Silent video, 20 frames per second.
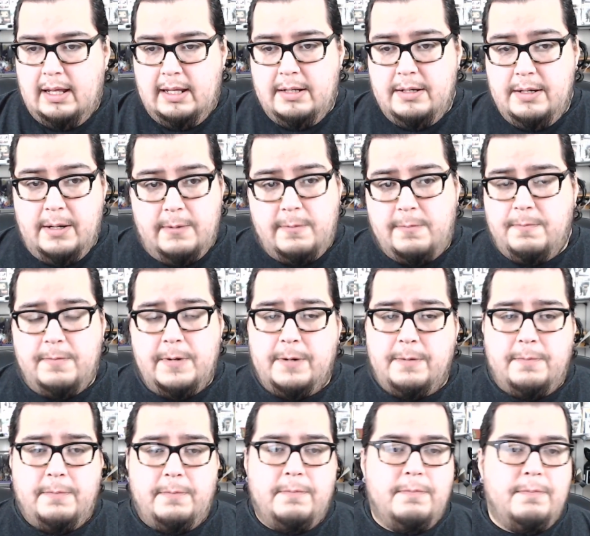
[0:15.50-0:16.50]
No, no.
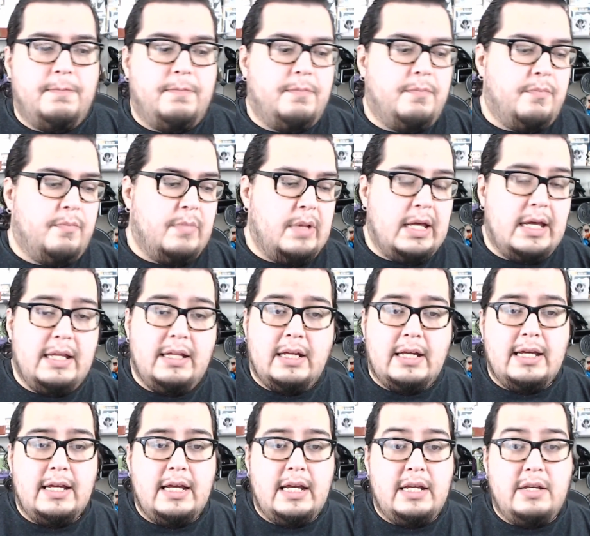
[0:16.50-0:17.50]

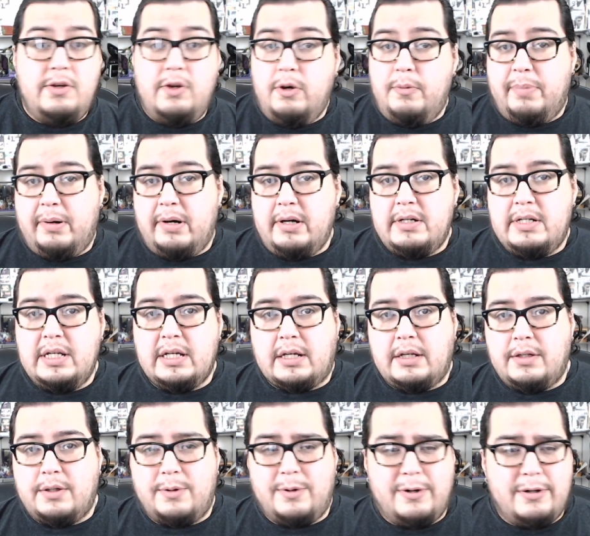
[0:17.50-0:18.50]
In no
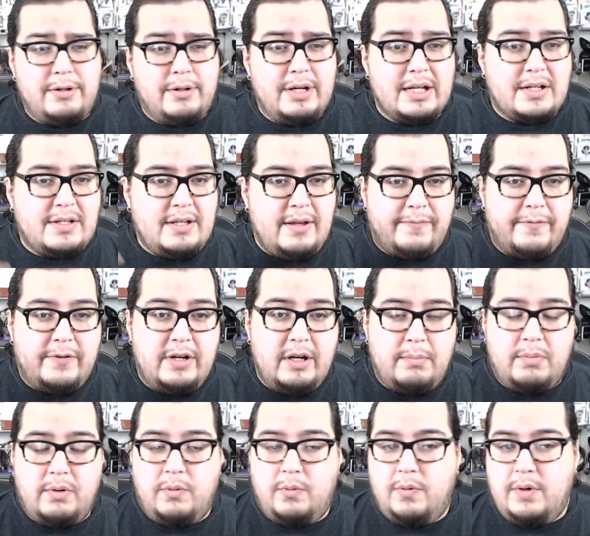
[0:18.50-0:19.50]
particular order except for
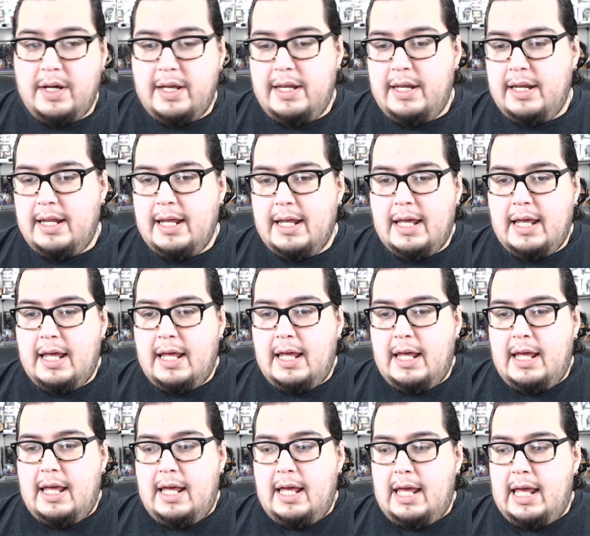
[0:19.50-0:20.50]
number one.
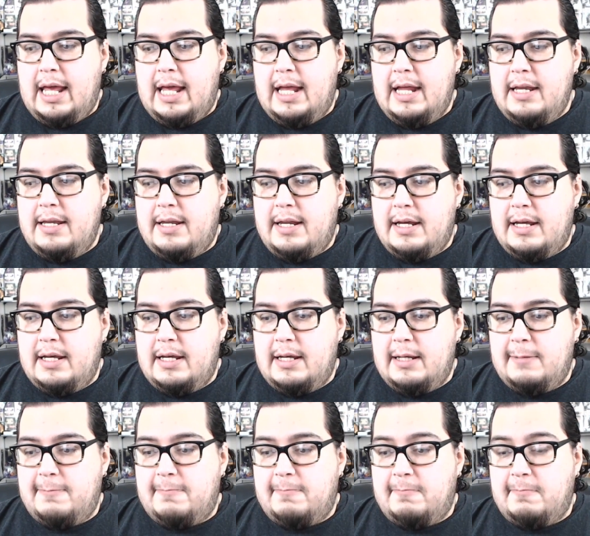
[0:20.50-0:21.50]
And
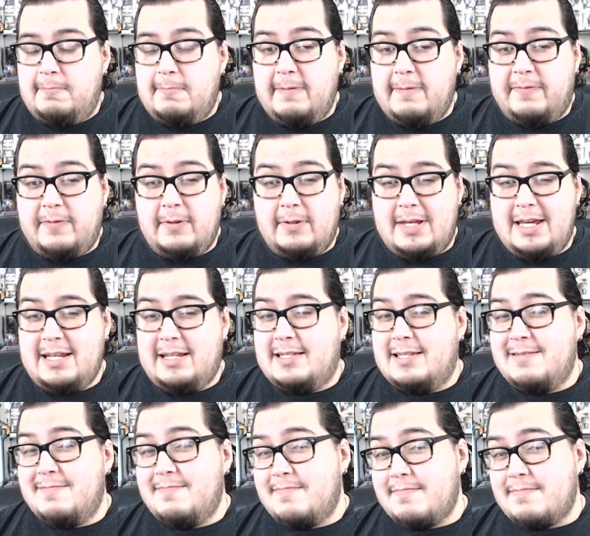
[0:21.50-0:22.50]
if you like
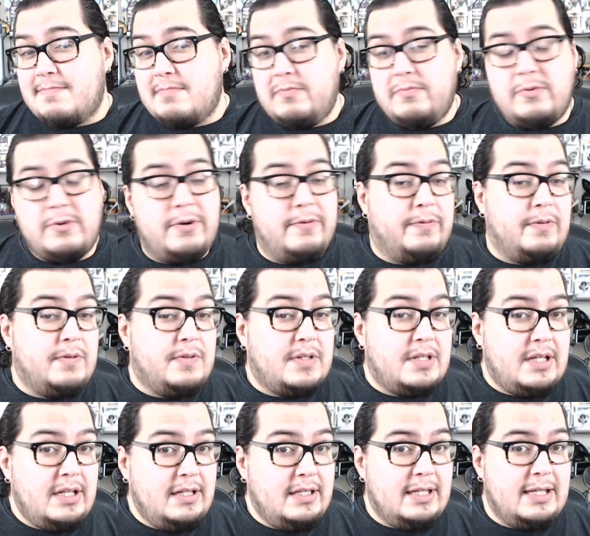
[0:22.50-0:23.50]
them or if you've
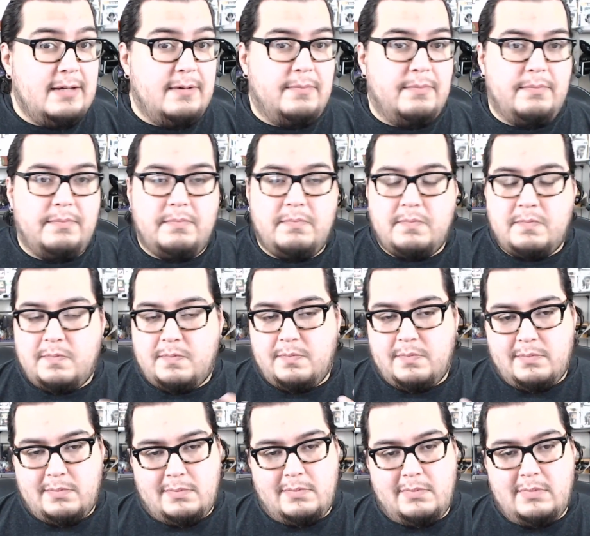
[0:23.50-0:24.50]
seen them,
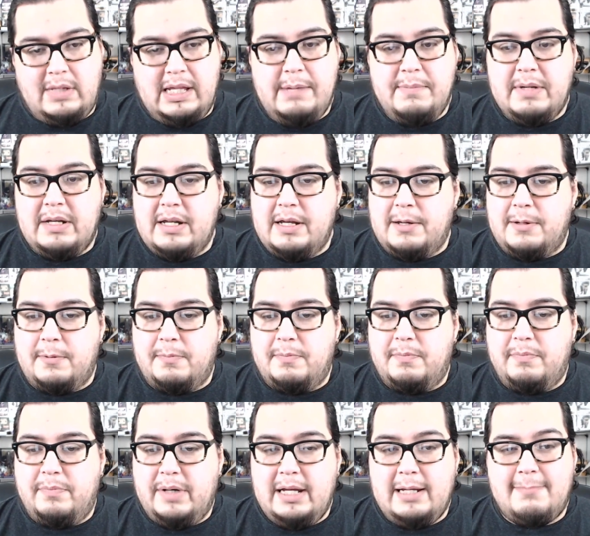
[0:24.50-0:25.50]
let me know.
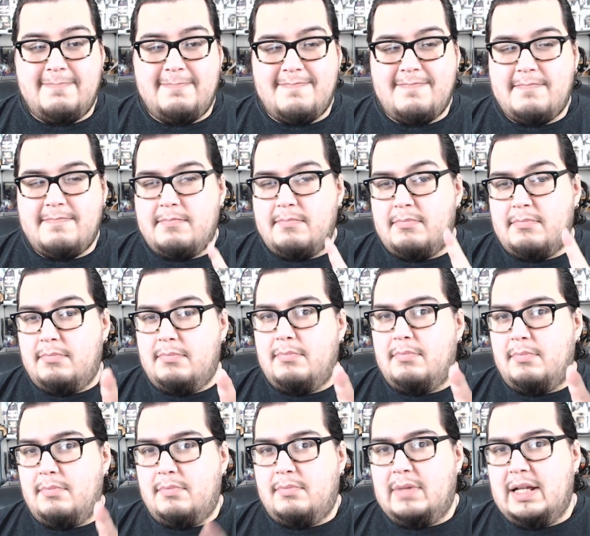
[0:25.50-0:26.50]
But
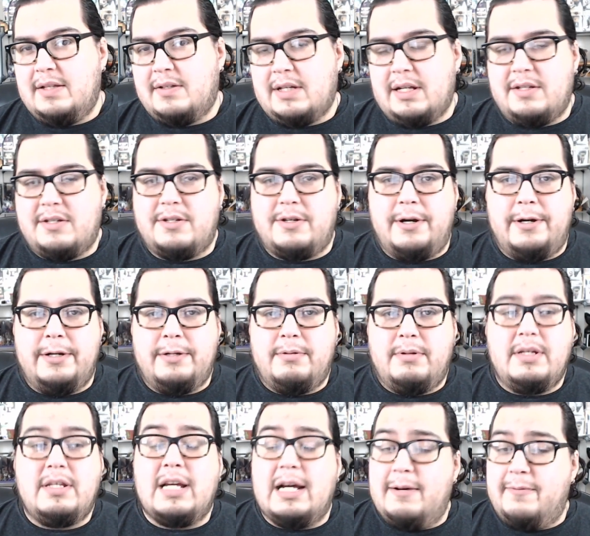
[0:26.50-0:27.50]
let's get started. The
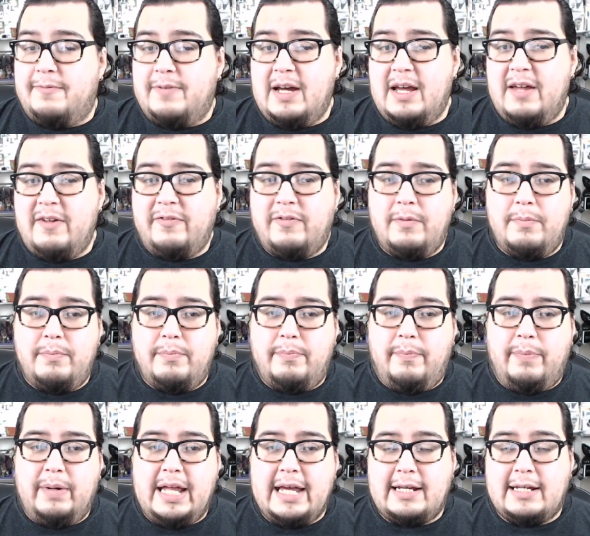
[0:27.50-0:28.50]
top five
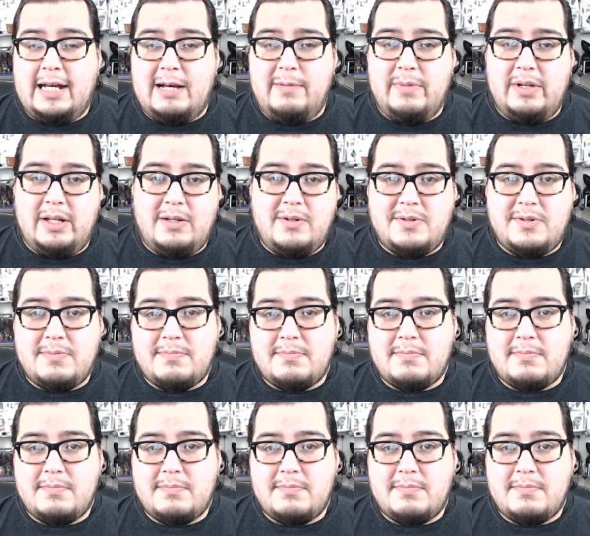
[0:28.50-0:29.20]
black comedies.